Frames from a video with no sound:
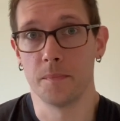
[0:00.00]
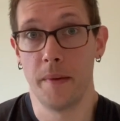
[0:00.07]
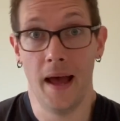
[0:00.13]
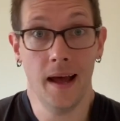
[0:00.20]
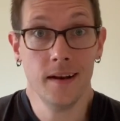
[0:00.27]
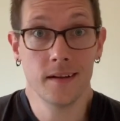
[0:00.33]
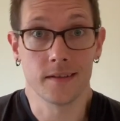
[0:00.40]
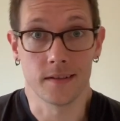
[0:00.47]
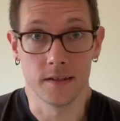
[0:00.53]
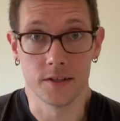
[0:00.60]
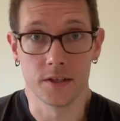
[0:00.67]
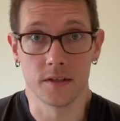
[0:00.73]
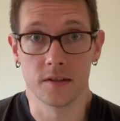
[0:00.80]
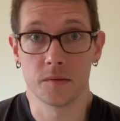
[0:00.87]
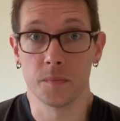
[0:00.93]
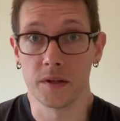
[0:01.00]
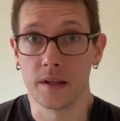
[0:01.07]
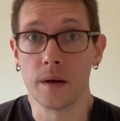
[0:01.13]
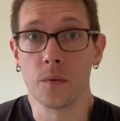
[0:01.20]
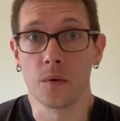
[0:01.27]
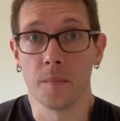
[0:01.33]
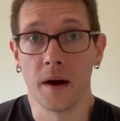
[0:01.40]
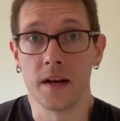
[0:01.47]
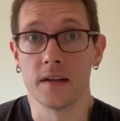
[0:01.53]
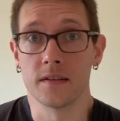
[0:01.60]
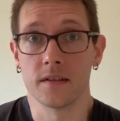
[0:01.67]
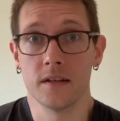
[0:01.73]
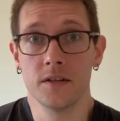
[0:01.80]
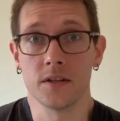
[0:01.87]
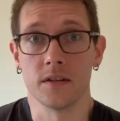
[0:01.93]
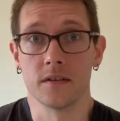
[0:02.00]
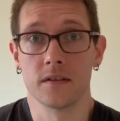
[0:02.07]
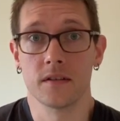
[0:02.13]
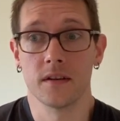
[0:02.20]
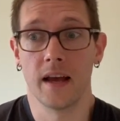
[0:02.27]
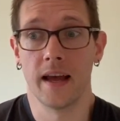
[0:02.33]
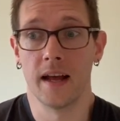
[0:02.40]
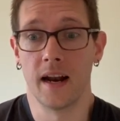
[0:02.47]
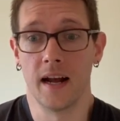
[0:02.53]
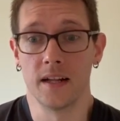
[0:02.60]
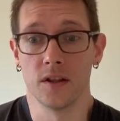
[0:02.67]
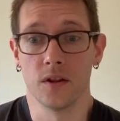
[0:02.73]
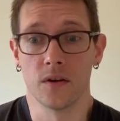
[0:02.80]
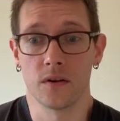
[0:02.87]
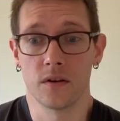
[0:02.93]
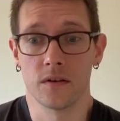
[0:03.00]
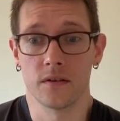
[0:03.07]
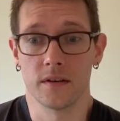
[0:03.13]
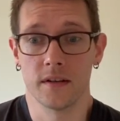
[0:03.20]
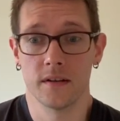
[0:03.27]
bad decisions, but they were my decisions. And I learned